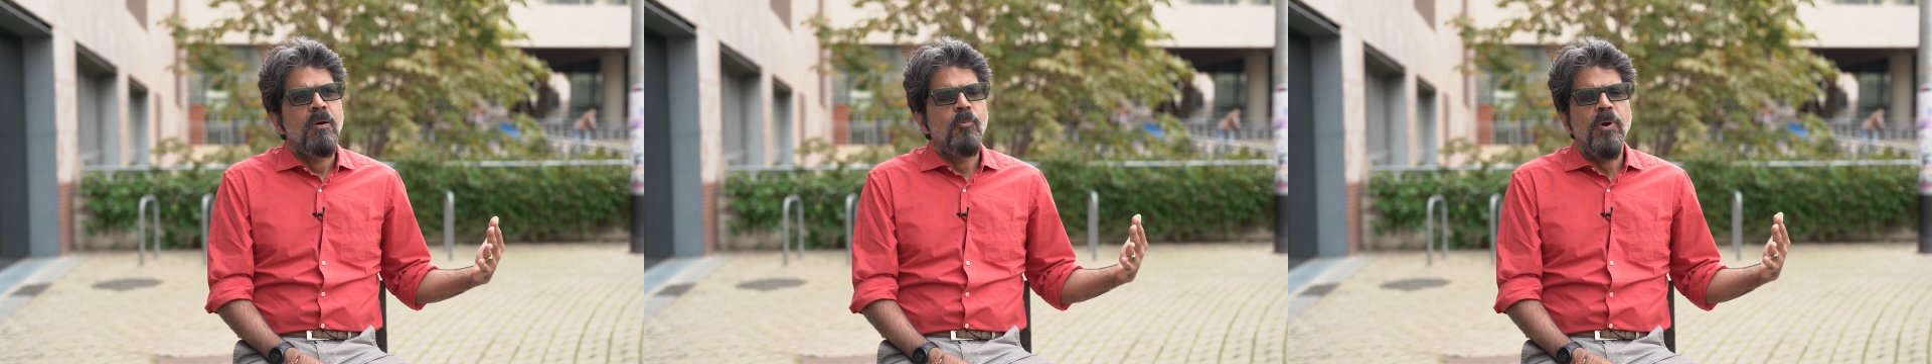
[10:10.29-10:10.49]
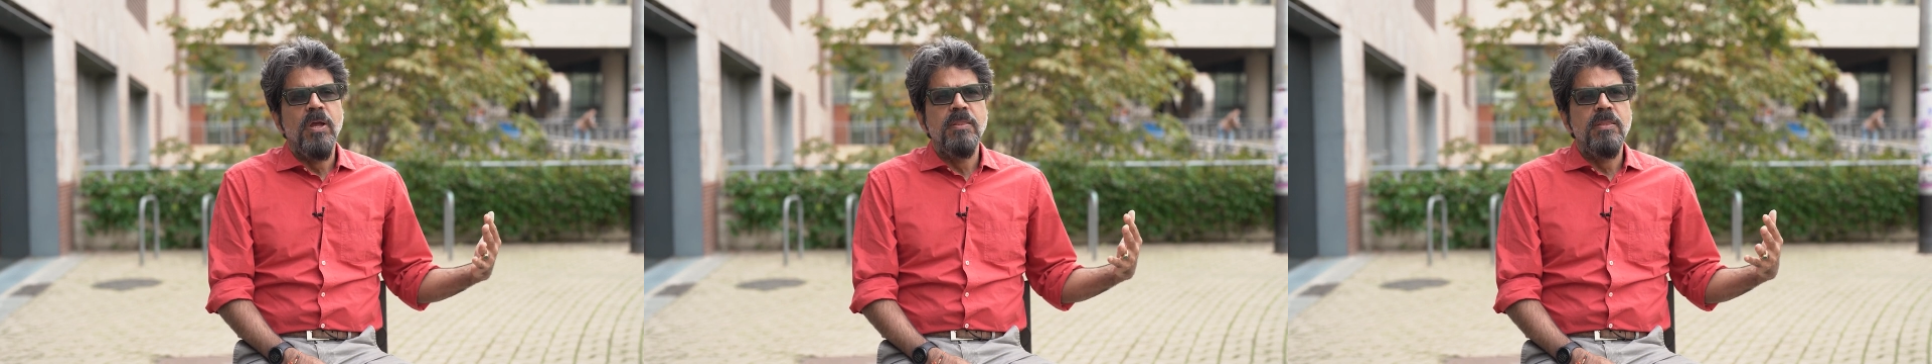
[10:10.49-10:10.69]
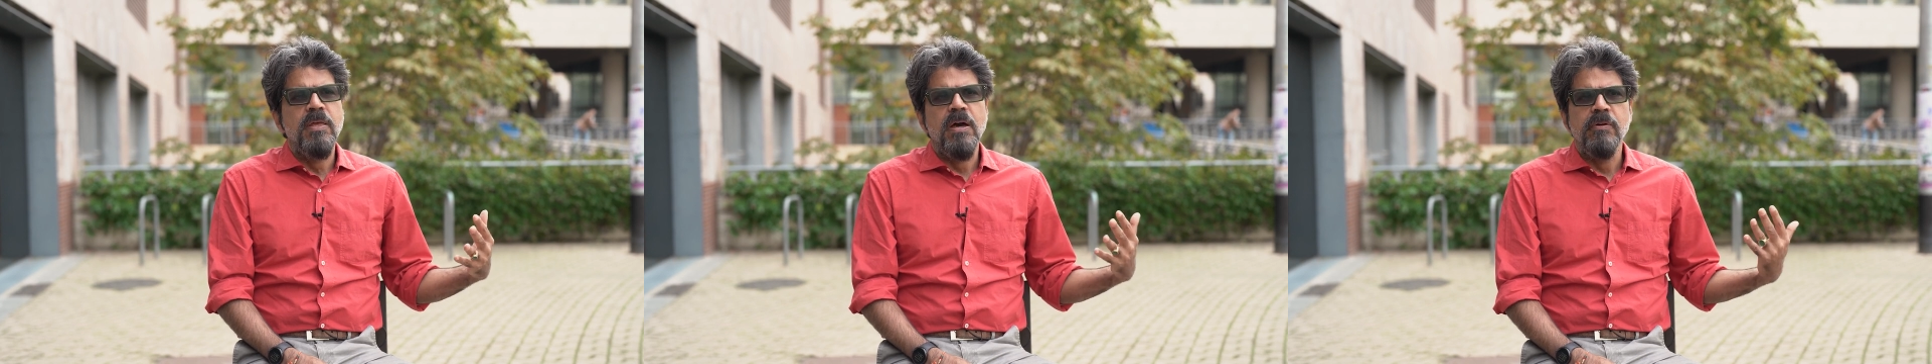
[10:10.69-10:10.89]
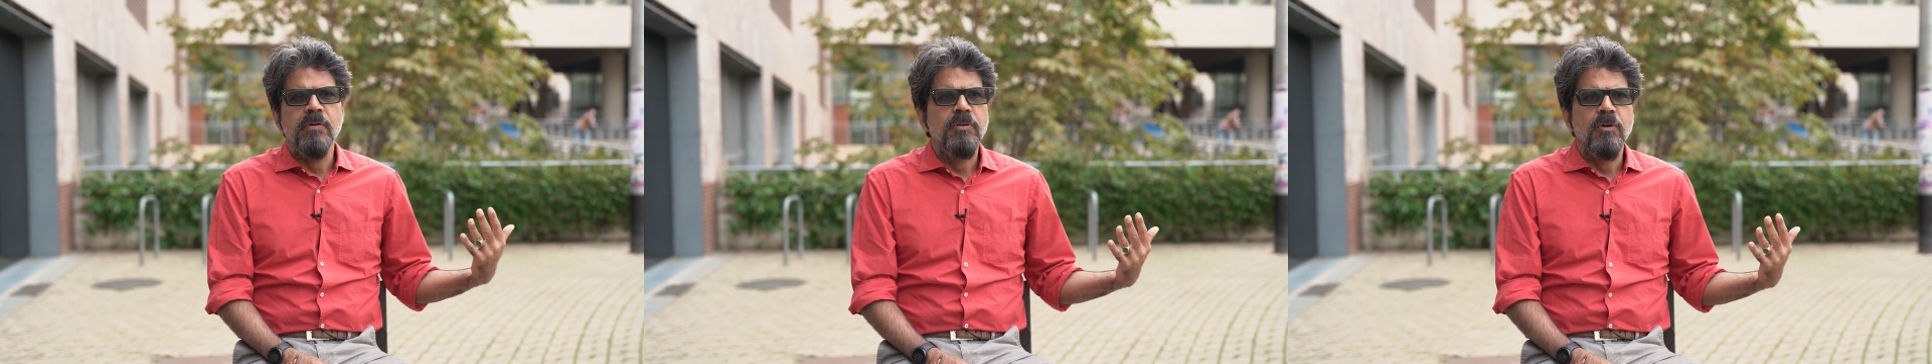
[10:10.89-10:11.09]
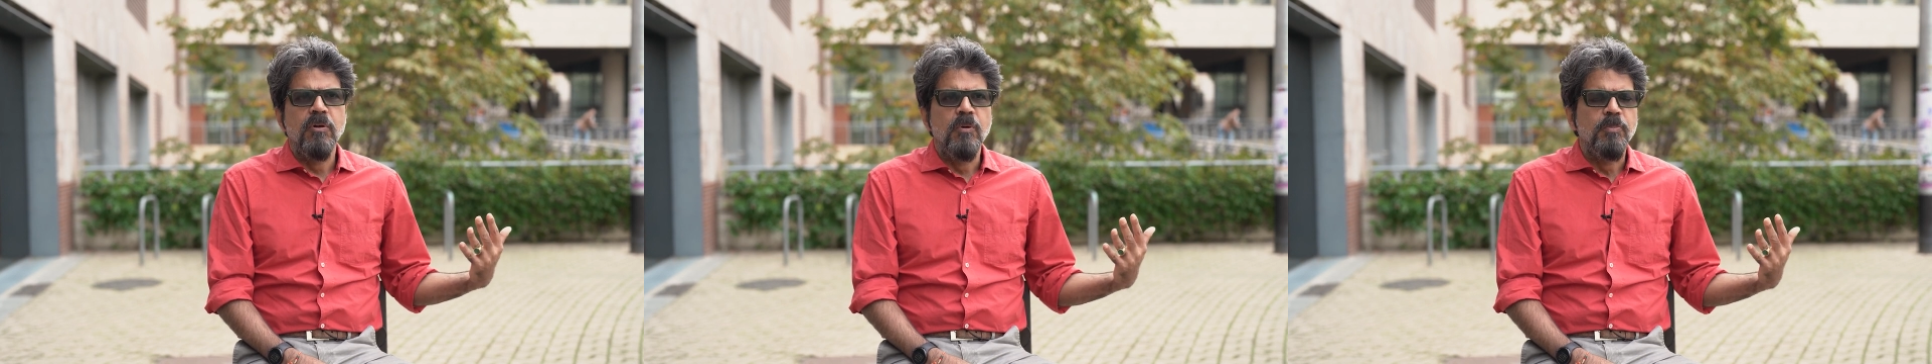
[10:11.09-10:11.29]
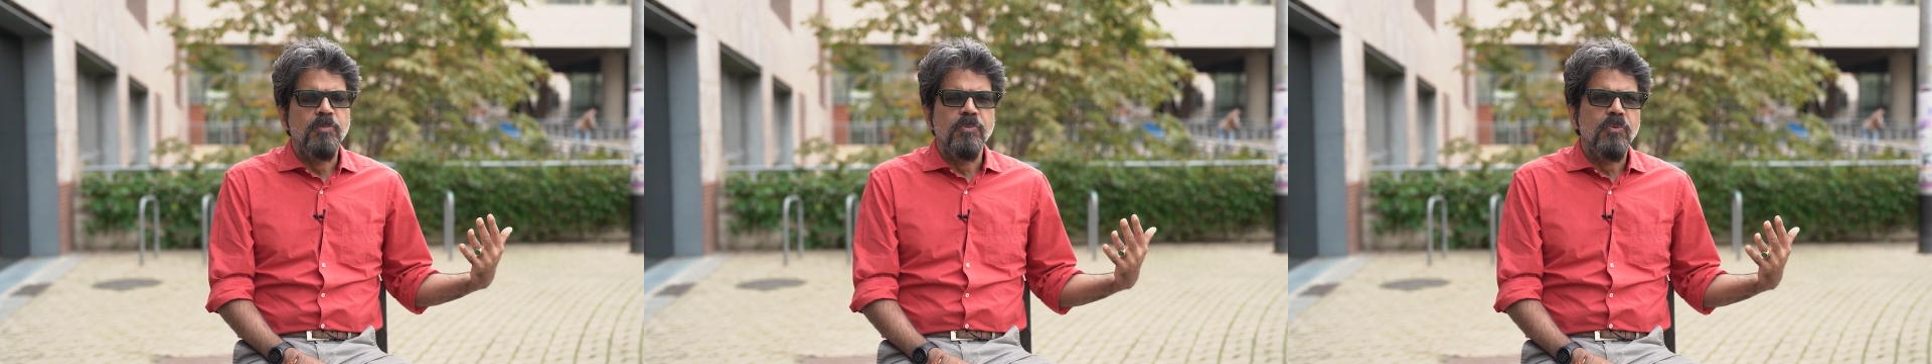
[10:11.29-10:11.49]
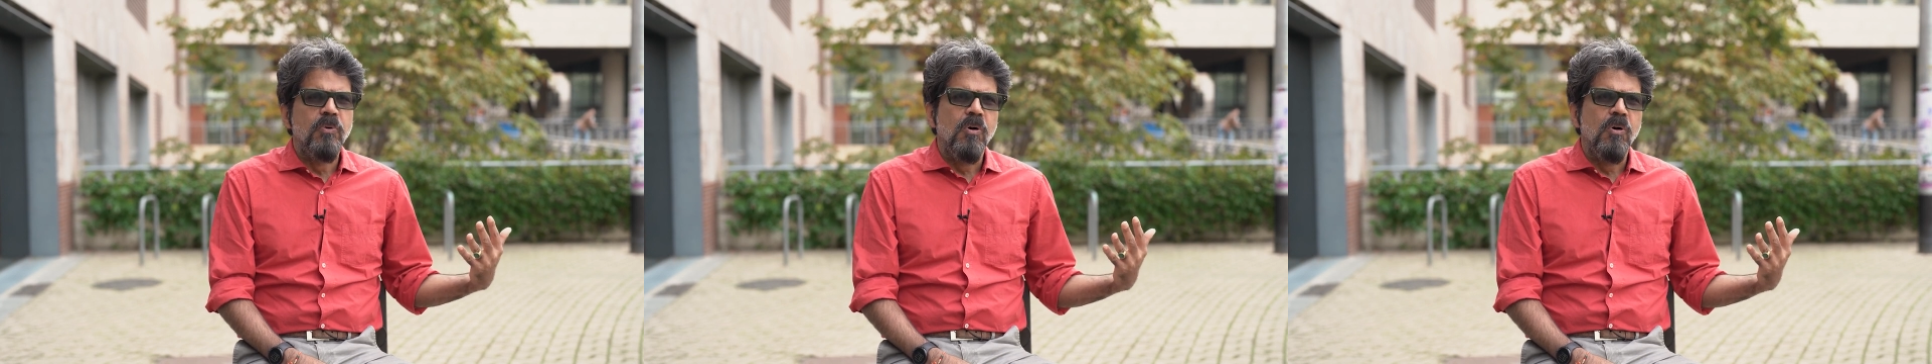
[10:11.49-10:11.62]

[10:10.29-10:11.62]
when they are in Europe